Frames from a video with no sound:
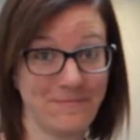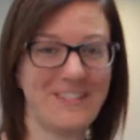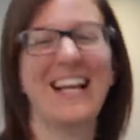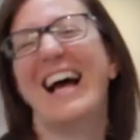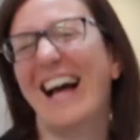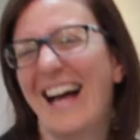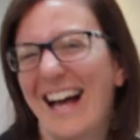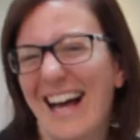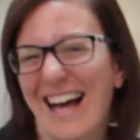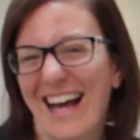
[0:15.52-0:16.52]

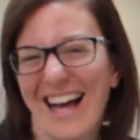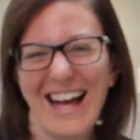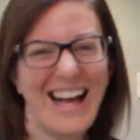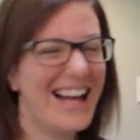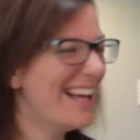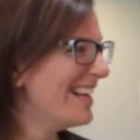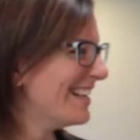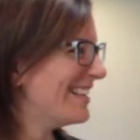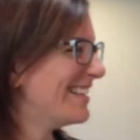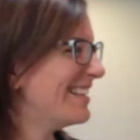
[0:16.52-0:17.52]

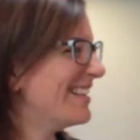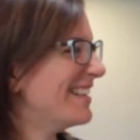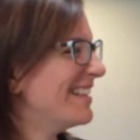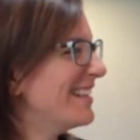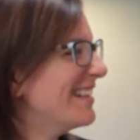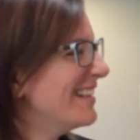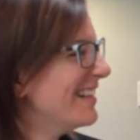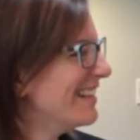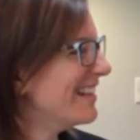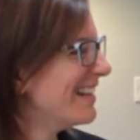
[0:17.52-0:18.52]

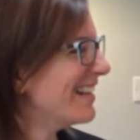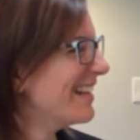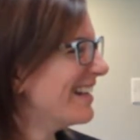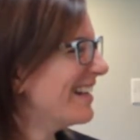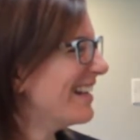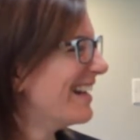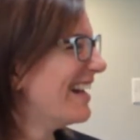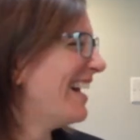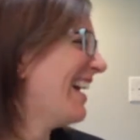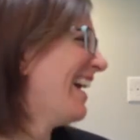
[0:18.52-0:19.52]
(not speaking)